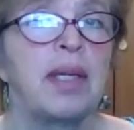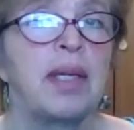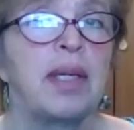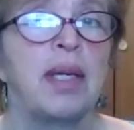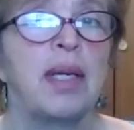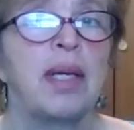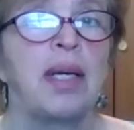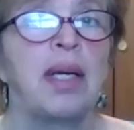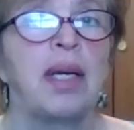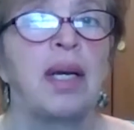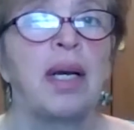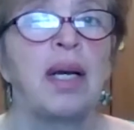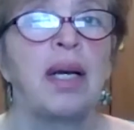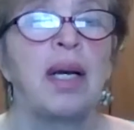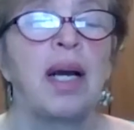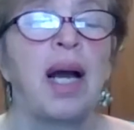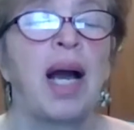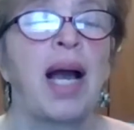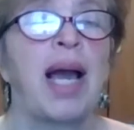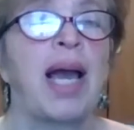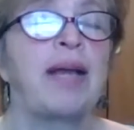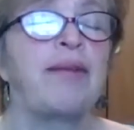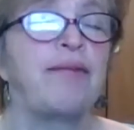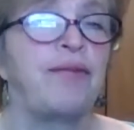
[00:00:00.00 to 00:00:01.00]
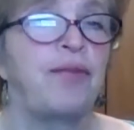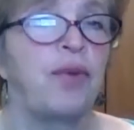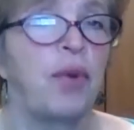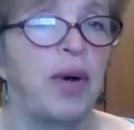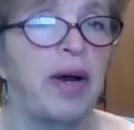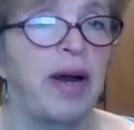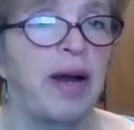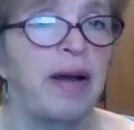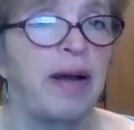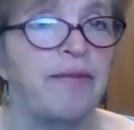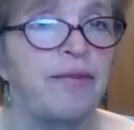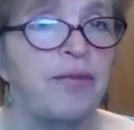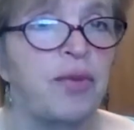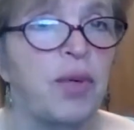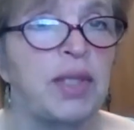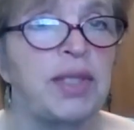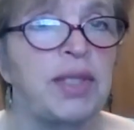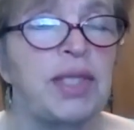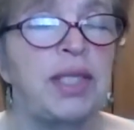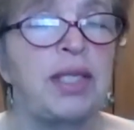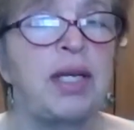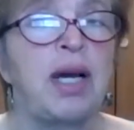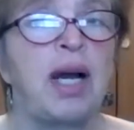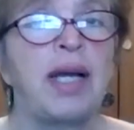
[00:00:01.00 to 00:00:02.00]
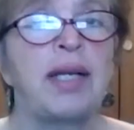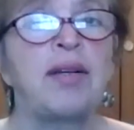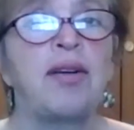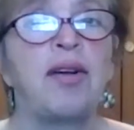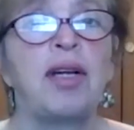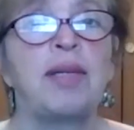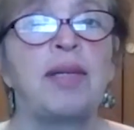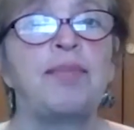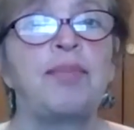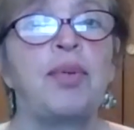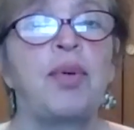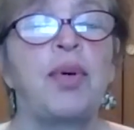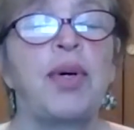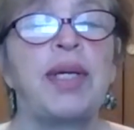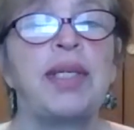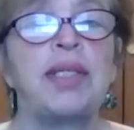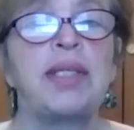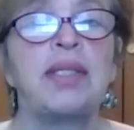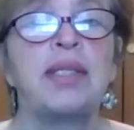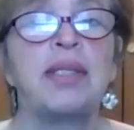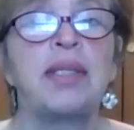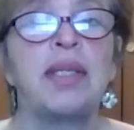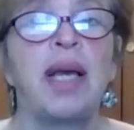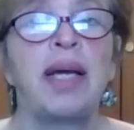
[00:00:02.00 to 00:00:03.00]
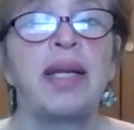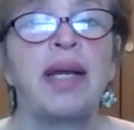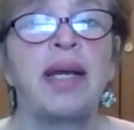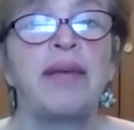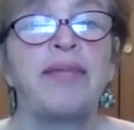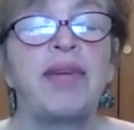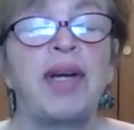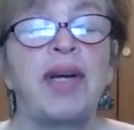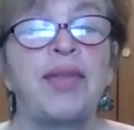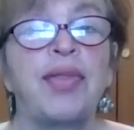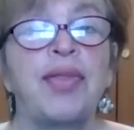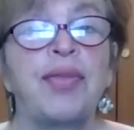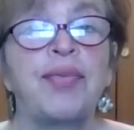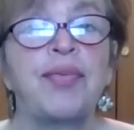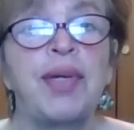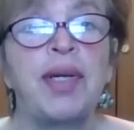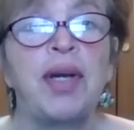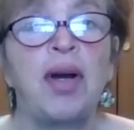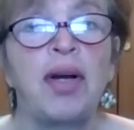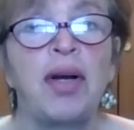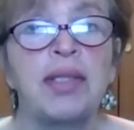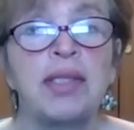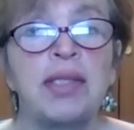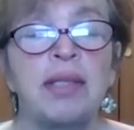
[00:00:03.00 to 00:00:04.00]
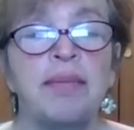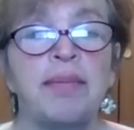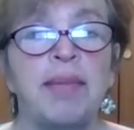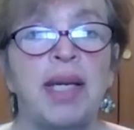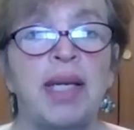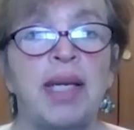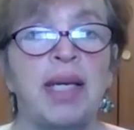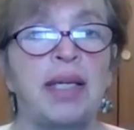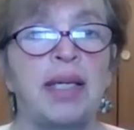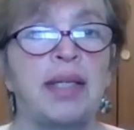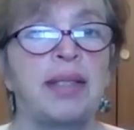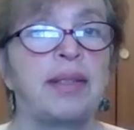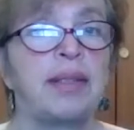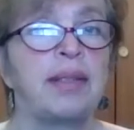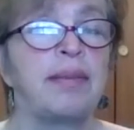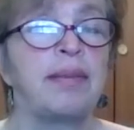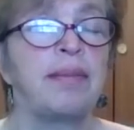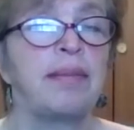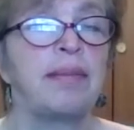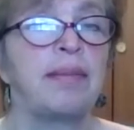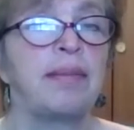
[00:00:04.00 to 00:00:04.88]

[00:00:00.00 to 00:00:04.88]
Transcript: Yeah. I had four. I have 14 high card points, and I've got three hearts in my hand.